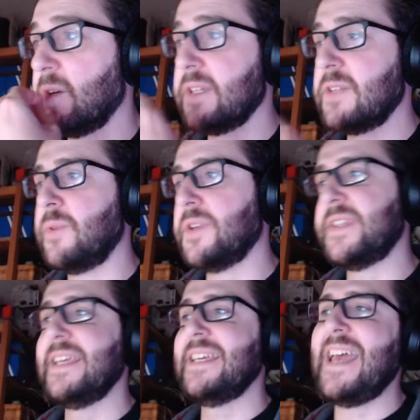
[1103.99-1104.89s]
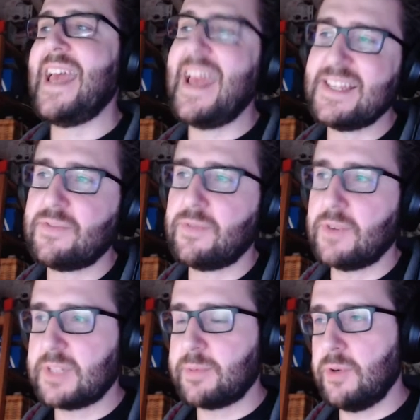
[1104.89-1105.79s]
This was S for
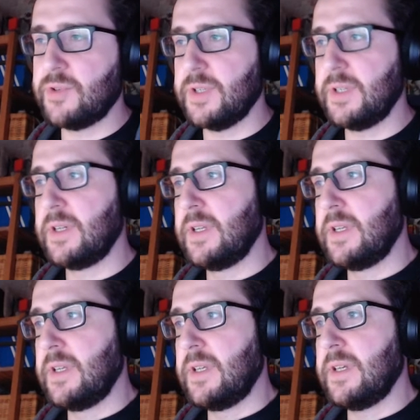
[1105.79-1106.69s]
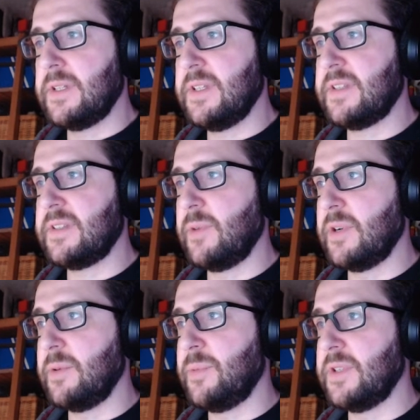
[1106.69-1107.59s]
explosion. This is where
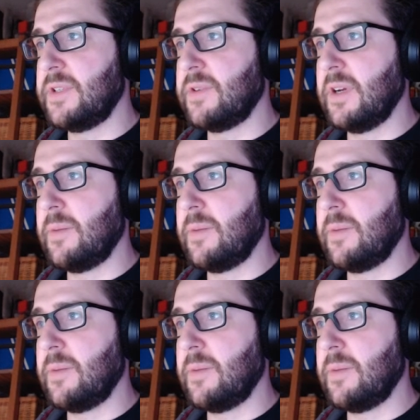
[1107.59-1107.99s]
we put the trigger.